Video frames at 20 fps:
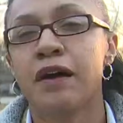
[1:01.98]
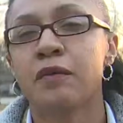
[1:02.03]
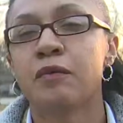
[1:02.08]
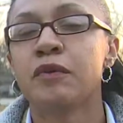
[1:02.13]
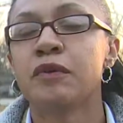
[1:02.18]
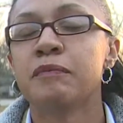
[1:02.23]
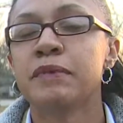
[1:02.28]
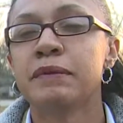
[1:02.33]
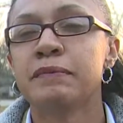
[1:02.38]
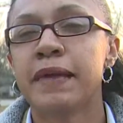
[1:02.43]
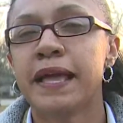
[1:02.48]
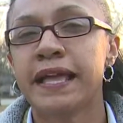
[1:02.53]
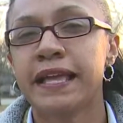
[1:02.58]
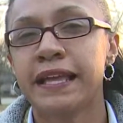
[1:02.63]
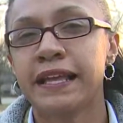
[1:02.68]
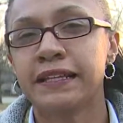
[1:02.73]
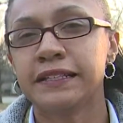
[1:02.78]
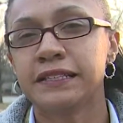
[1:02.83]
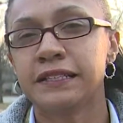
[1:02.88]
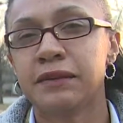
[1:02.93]
we'll be
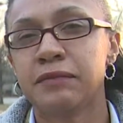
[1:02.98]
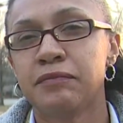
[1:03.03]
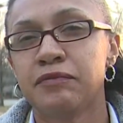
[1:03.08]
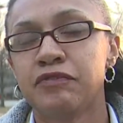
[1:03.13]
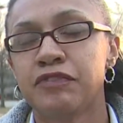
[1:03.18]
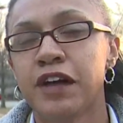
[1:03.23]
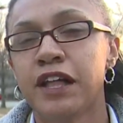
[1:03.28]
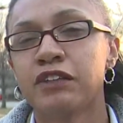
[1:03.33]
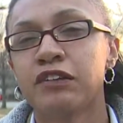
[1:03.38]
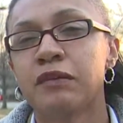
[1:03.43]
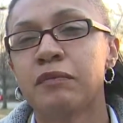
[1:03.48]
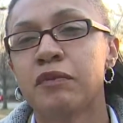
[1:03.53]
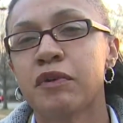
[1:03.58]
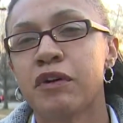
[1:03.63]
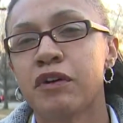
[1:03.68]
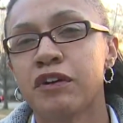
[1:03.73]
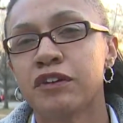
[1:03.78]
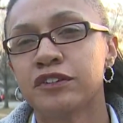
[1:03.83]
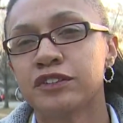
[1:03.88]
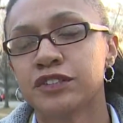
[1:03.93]
making some follow up
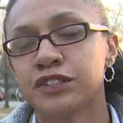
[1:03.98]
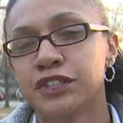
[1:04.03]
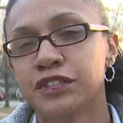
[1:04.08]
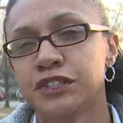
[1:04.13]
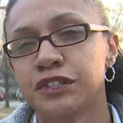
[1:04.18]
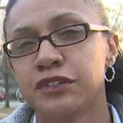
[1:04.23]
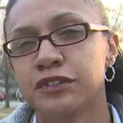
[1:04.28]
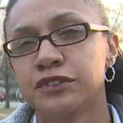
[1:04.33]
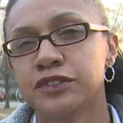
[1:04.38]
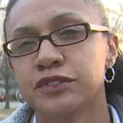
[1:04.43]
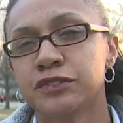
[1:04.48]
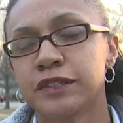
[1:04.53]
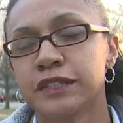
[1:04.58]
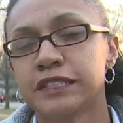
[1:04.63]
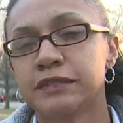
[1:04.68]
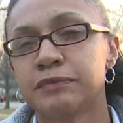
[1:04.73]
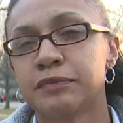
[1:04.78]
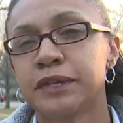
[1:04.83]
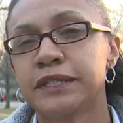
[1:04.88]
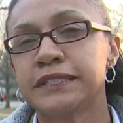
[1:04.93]
calls to those who
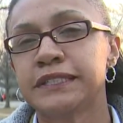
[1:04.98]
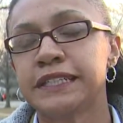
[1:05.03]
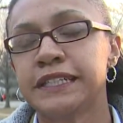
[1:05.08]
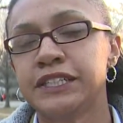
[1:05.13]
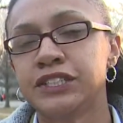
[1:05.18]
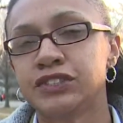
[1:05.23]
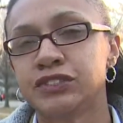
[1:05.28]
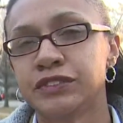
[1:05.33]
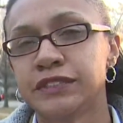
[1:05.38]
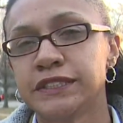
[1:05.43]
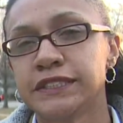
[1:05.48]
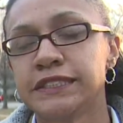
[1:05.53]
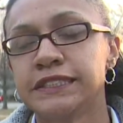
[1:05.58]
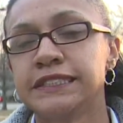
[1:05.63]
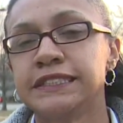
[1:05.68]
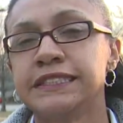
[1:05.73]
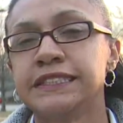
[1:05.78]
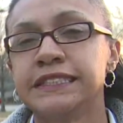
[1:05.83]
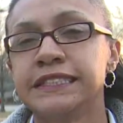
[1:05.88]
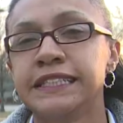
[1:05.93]
expressed interest
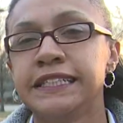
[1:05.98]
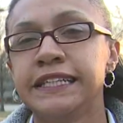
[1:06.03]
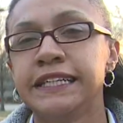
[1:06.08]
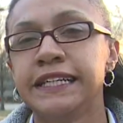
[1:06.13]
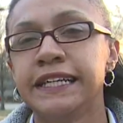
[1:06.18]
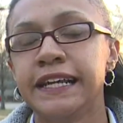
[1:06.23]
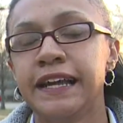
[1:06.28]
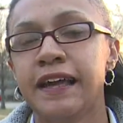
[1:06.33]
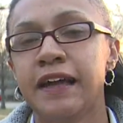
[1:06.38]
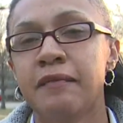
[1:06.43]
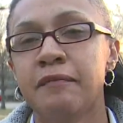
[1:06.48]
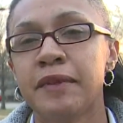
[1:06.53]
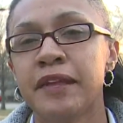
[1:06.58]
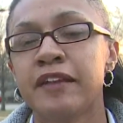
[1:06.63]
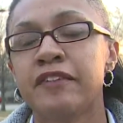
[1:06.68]
to see um,